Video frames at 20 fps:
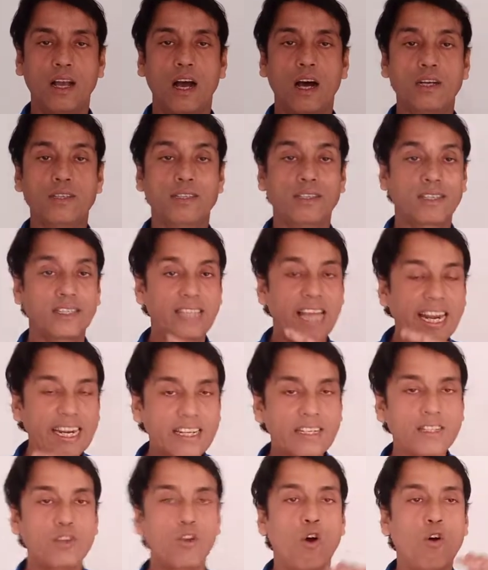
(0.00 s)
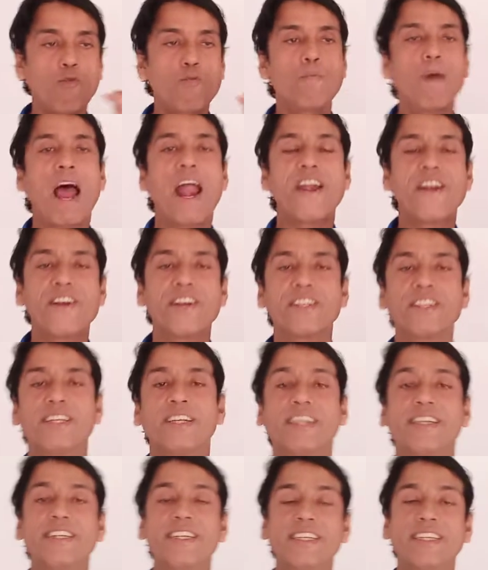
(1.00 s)
A sets of binary
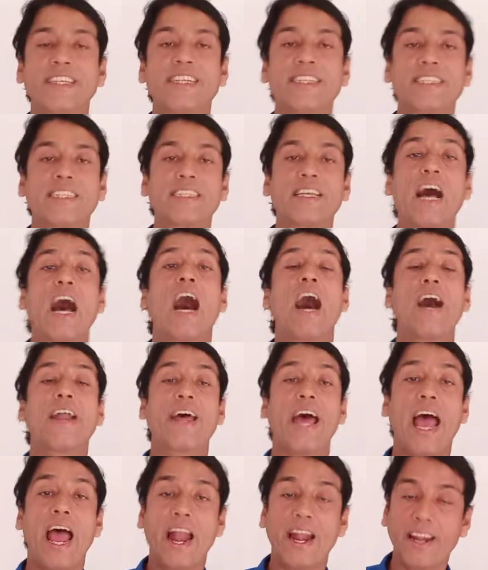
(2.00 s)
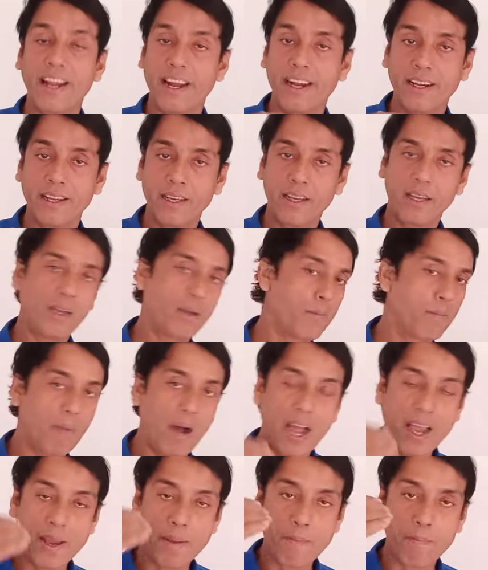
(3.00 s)
digits are added
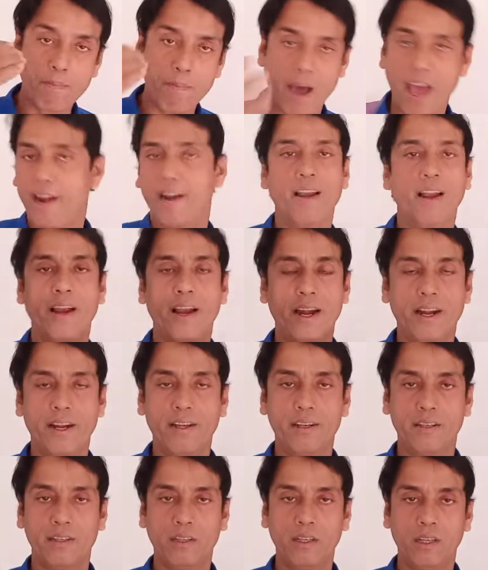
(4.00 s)
by parallel adder.